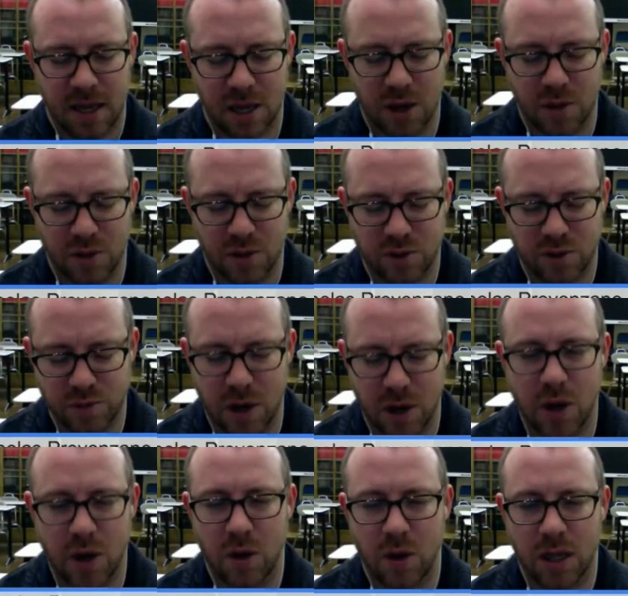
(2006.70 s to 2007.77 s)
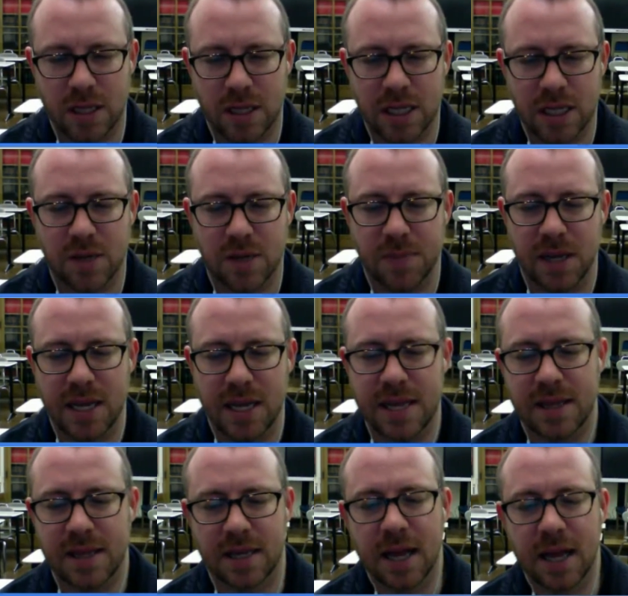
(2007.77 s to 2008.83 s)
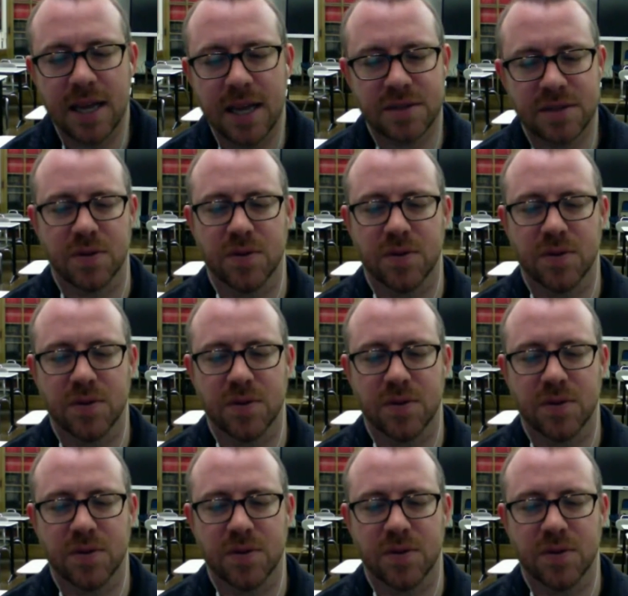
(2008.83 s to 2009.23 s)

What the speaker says: grow a little bit in the classroom.